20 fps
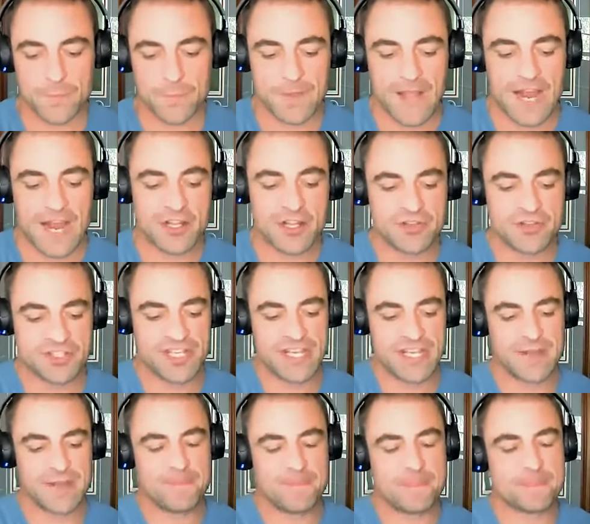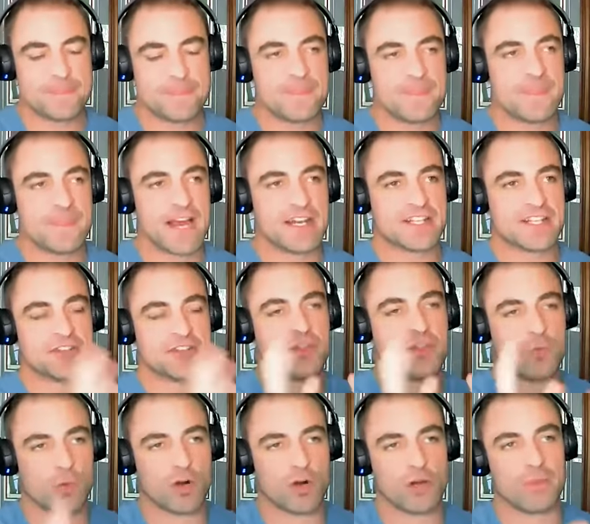How do you see, not necessarily
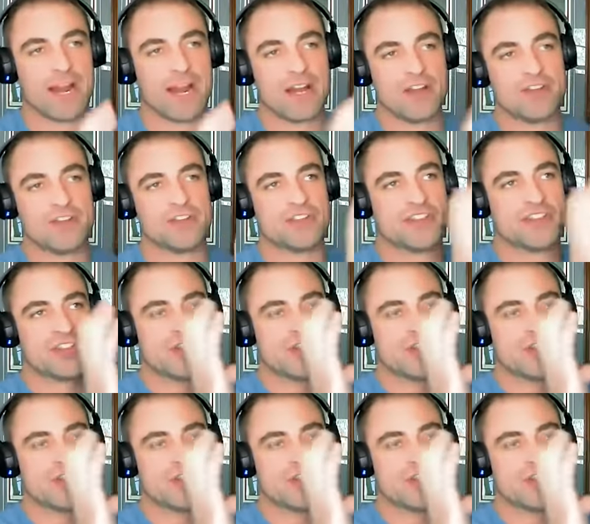the world, but how do you